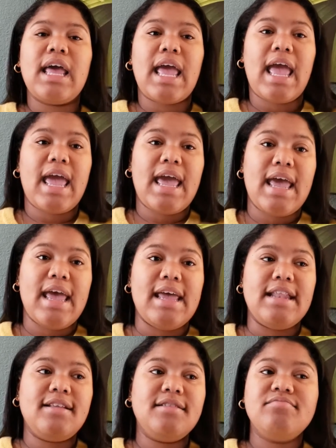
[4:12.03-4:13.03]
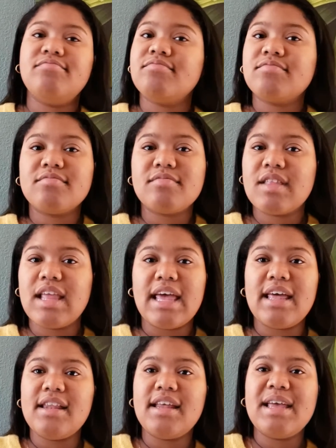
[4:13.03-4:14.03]
and
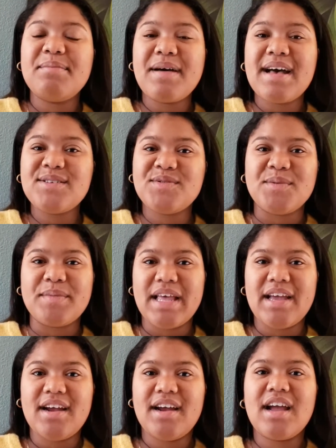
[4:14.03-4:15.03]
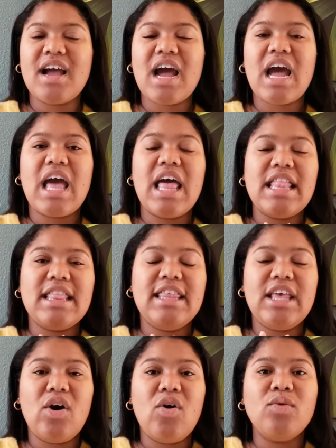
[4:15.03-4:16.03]
get a pass from there.
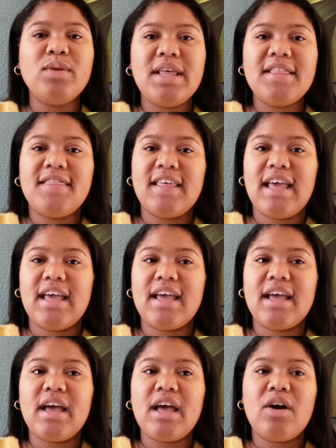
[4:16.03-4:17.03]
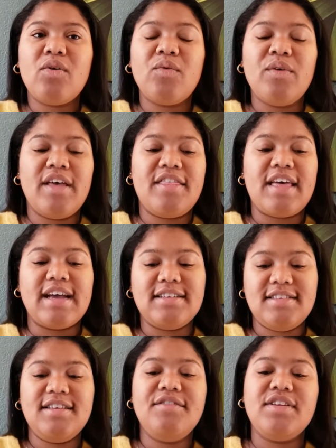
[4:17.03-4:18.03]
The only thing with
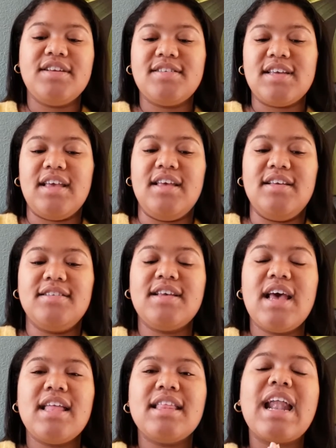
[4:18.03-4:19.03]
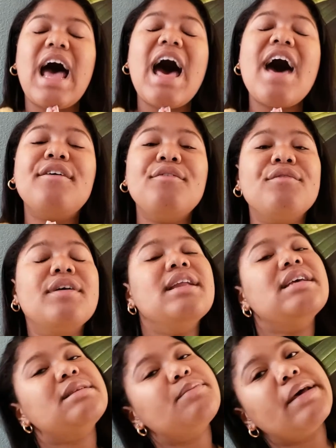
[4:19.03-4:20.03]
activities is that I don't
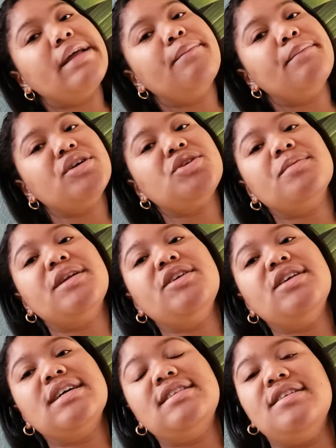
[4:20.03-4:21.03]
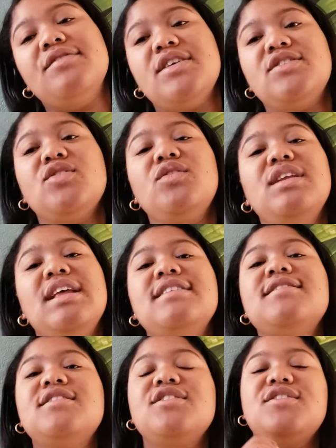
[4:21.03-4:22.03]
really spend much money on activities
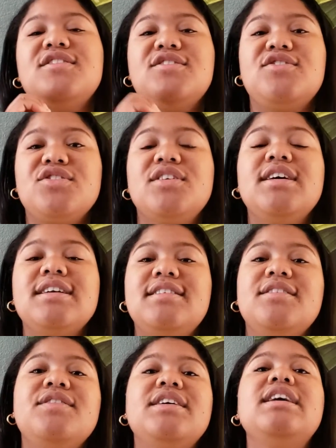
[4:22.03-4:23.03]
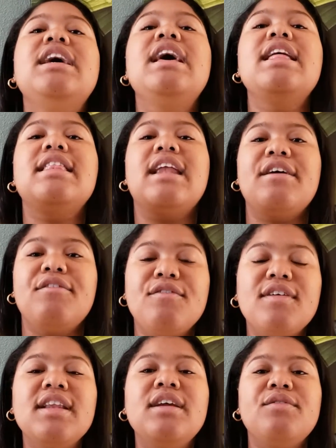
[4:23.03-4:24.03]
unless there's a certain activity that I
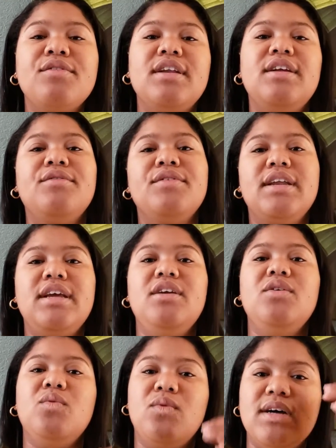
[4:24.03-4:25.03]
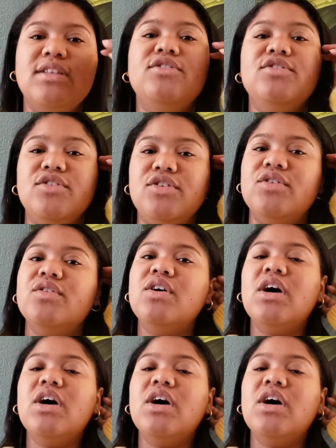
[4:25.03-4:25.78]
really want to do.